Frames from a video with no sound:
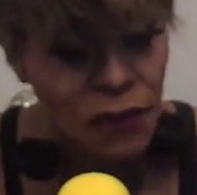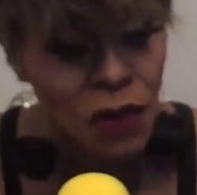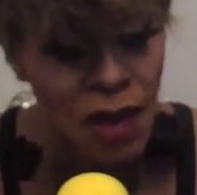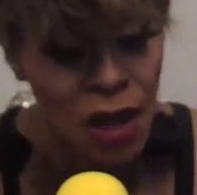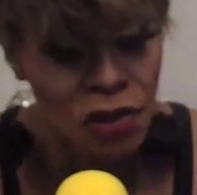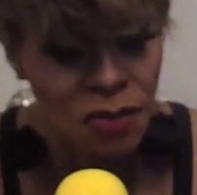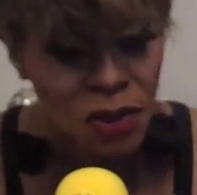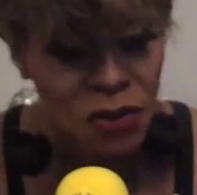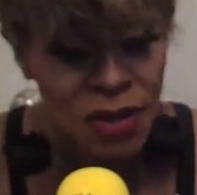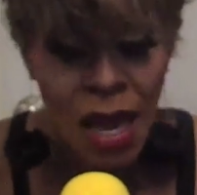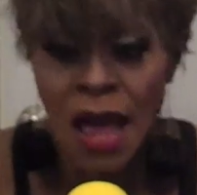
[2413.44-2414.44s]
for the House of
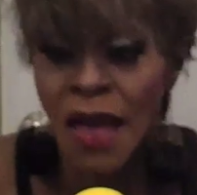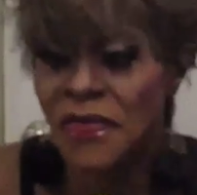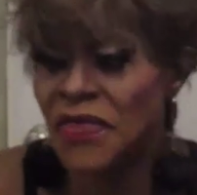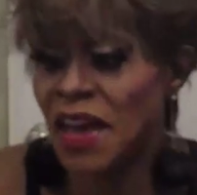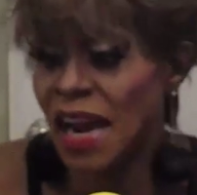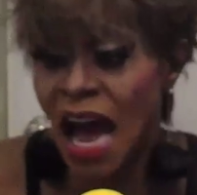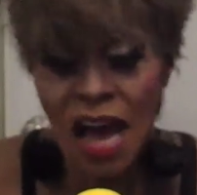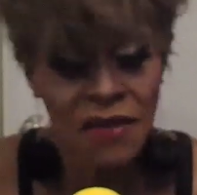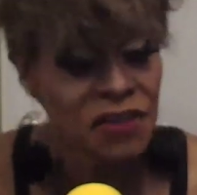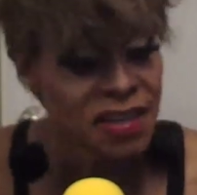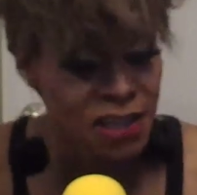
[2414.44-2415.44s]
Blues, that
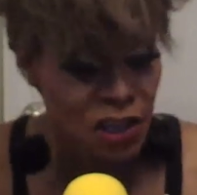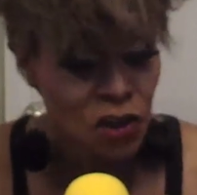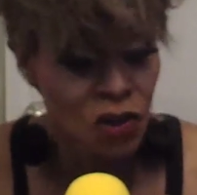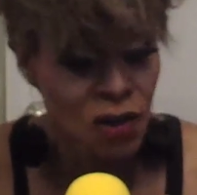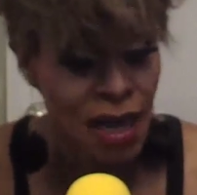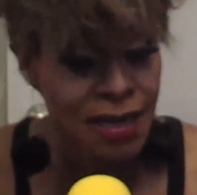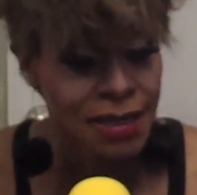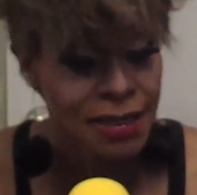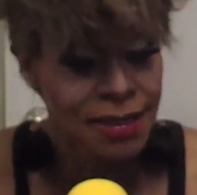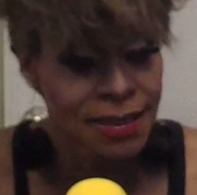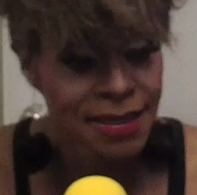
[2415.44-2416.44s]
I've still got to